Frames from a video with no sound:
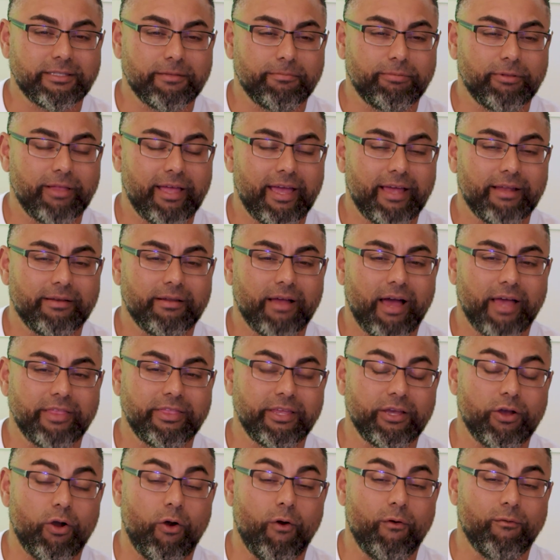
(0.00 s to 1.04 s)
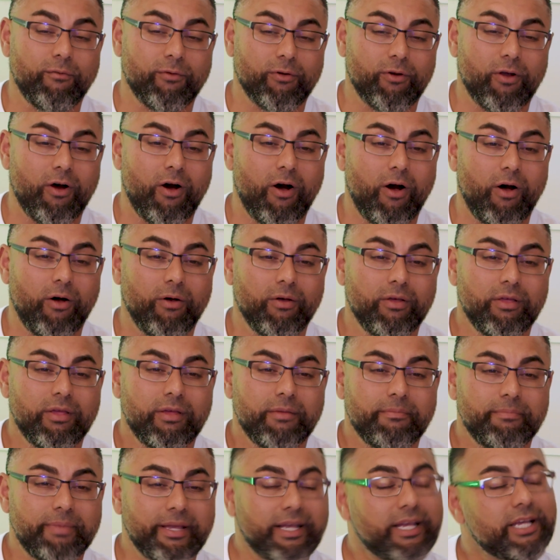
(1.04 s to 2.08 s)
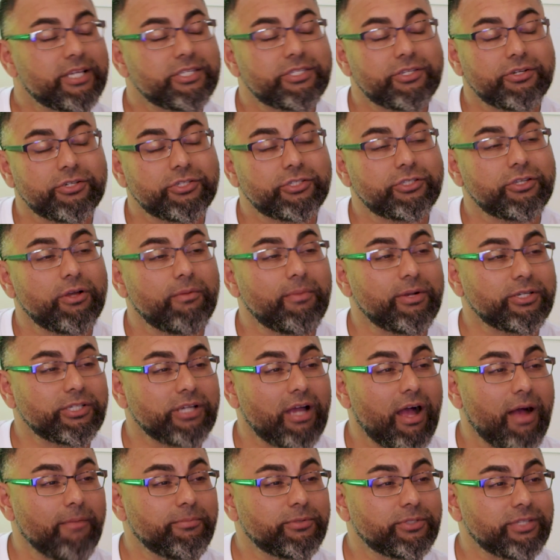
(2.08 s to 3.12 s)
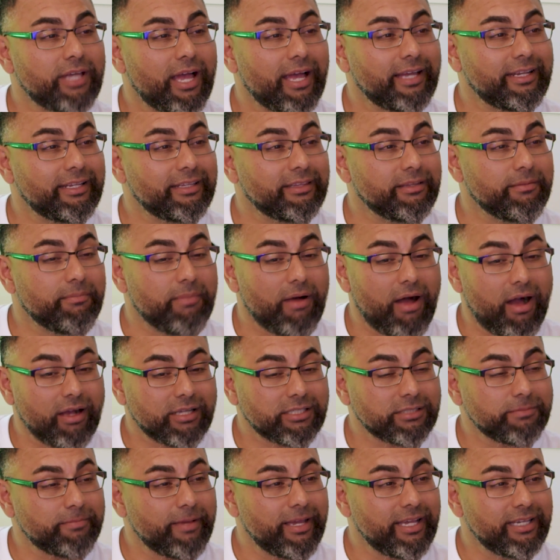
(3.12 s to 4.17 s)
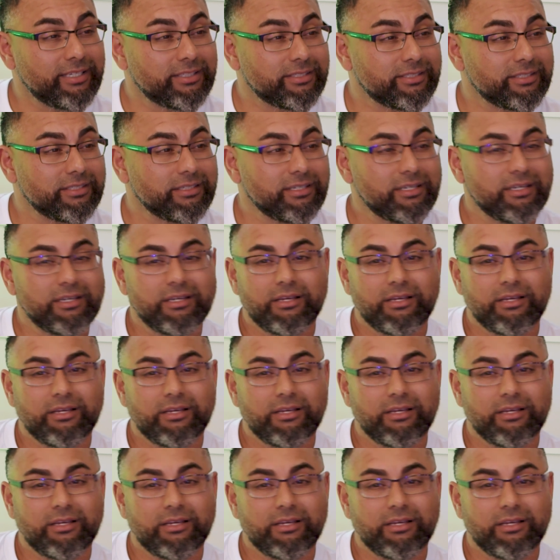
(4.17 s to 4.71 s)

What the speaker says: the plan. I think overall, because there's so much upside in the box space,